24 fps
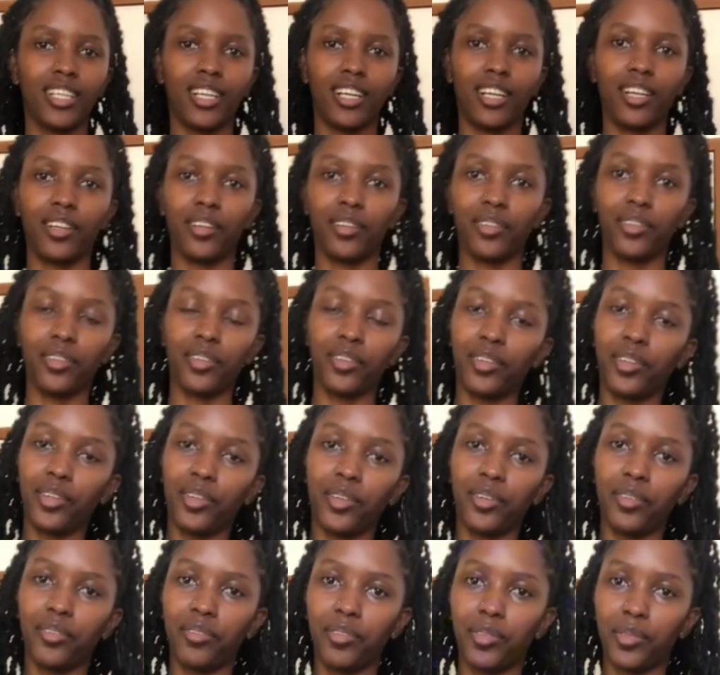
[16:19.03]
I don't know how
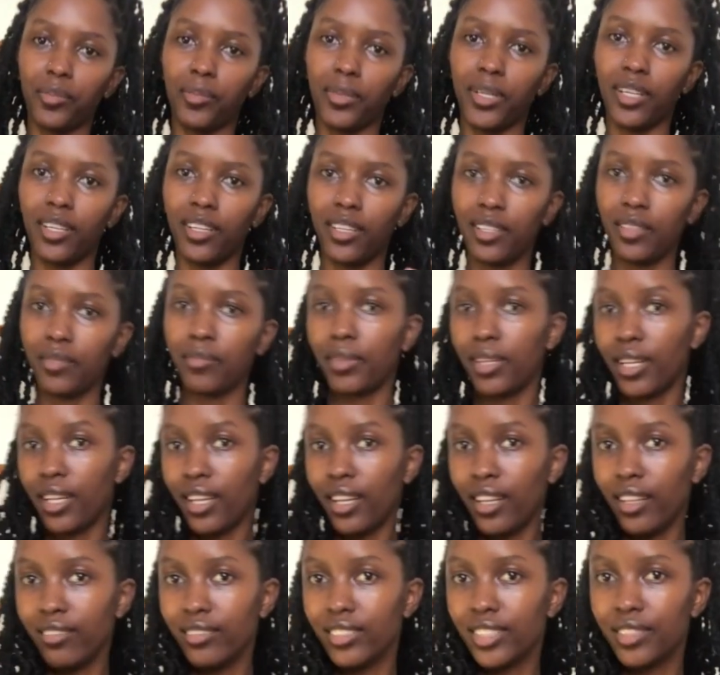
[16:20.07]
y'all feel about it, but I
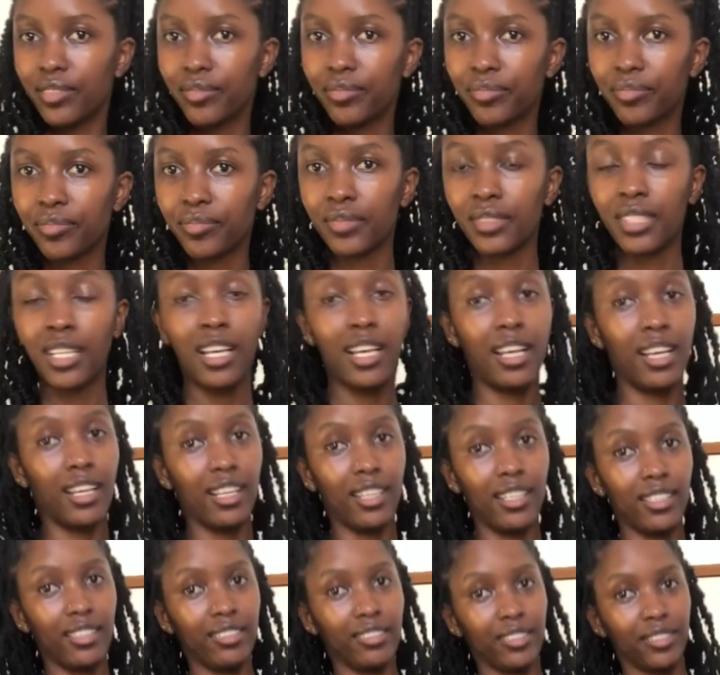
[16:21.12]
love it. I
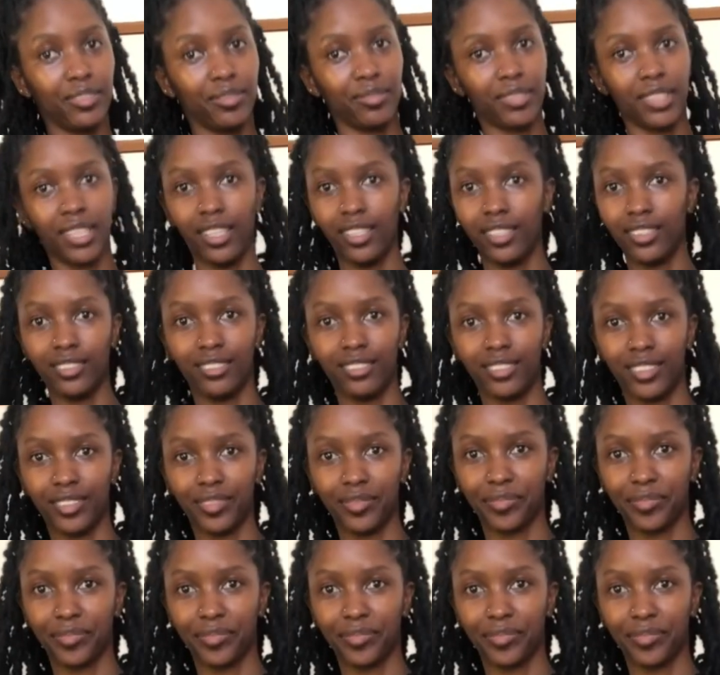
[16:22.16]
love